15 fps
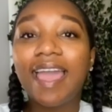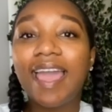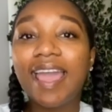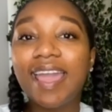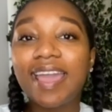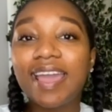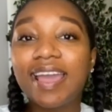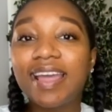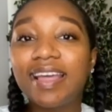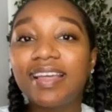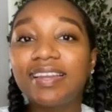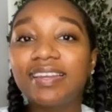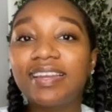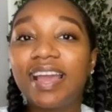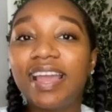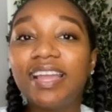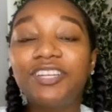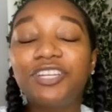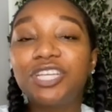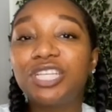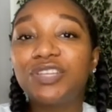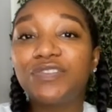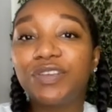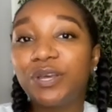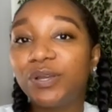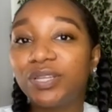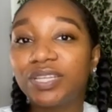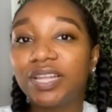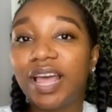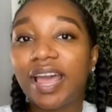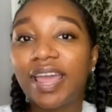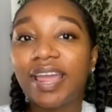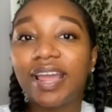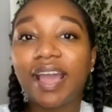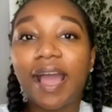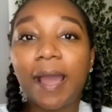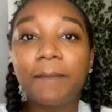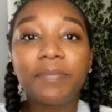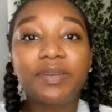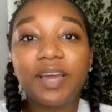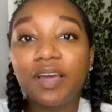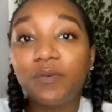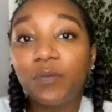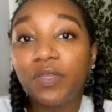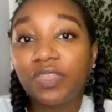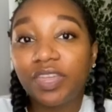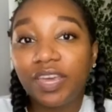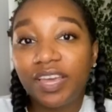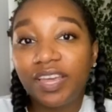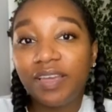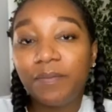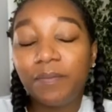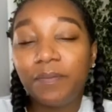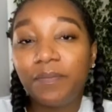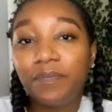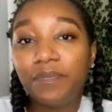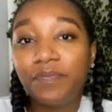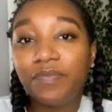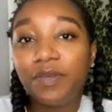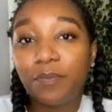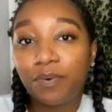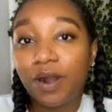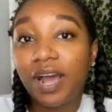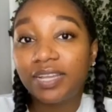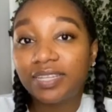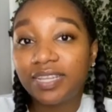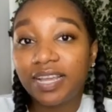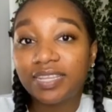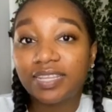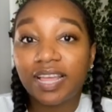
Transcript: And it just feels like I'm done with it, the process.